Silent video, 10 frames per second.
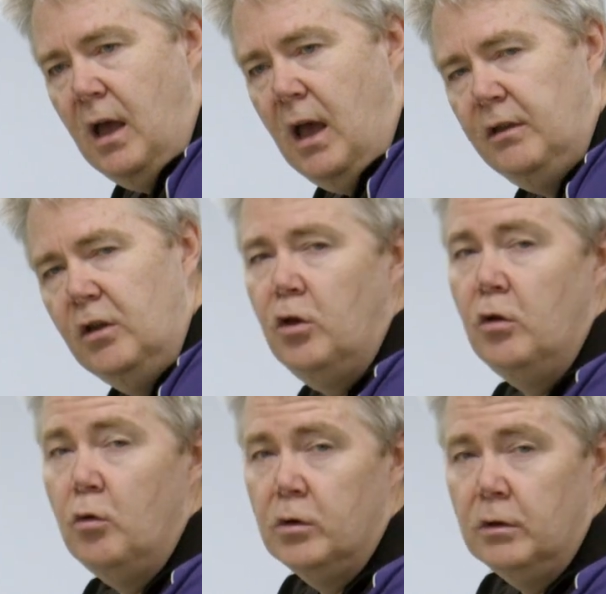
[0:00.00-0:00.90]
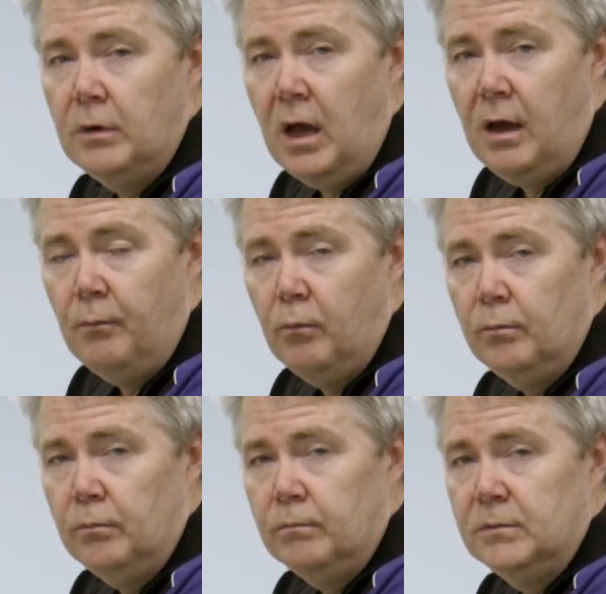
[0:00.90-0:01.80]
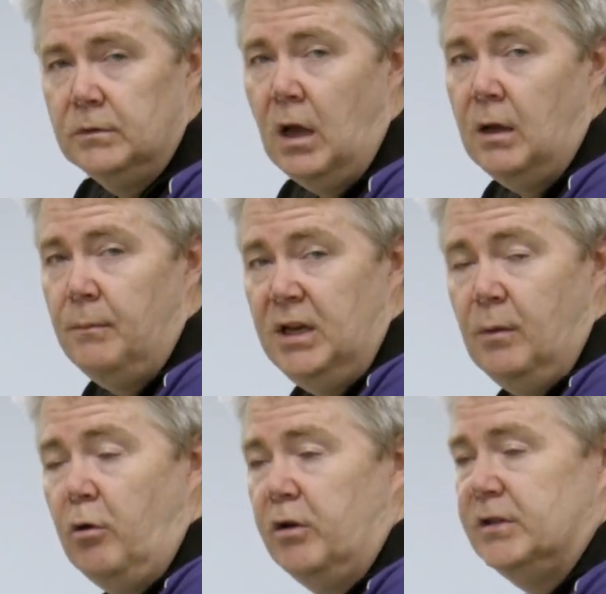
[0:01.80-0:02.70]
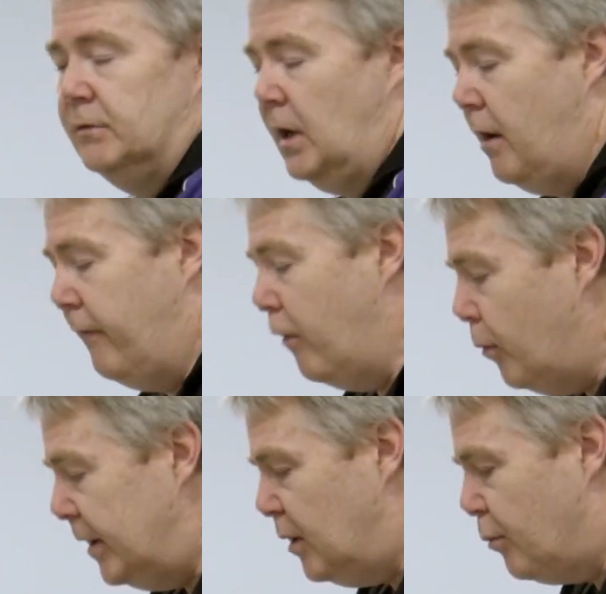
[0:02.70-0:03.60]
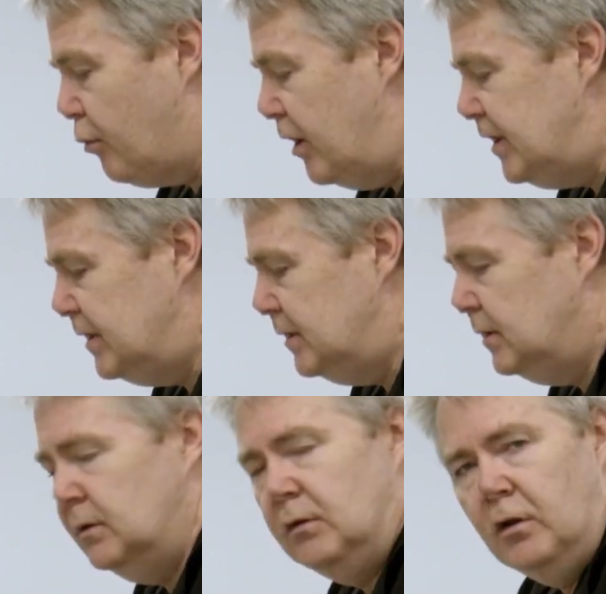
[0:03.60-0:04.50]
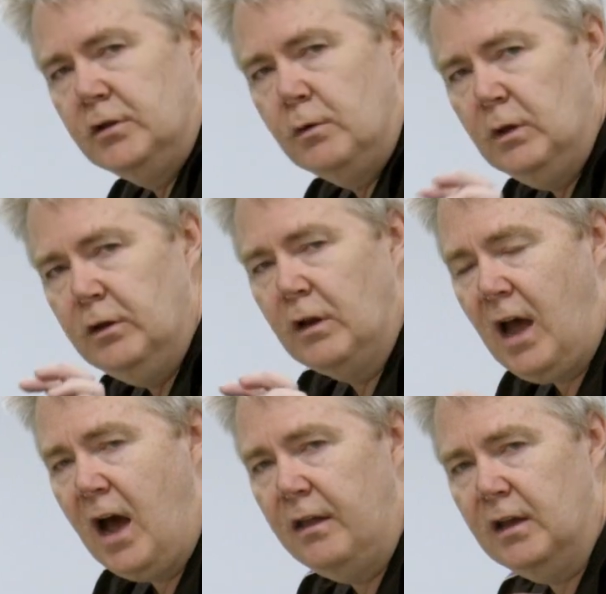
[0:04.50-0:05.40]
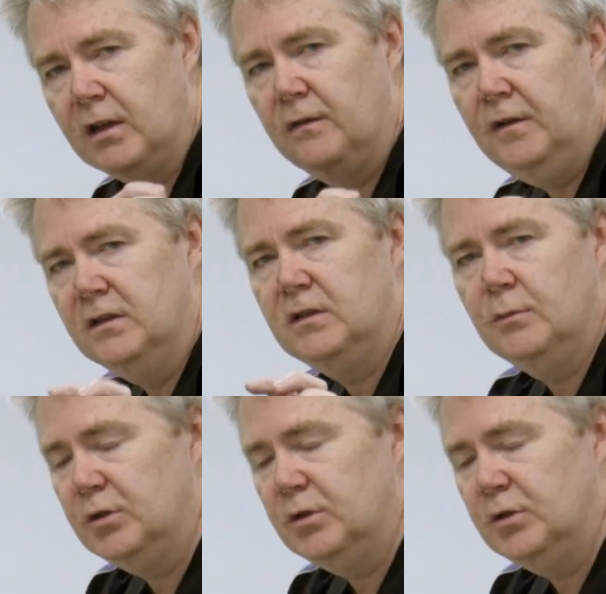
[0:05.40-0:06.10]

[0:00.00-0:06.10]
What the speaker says: and the newer media blocks have all been compressed onto a little card that can fit into the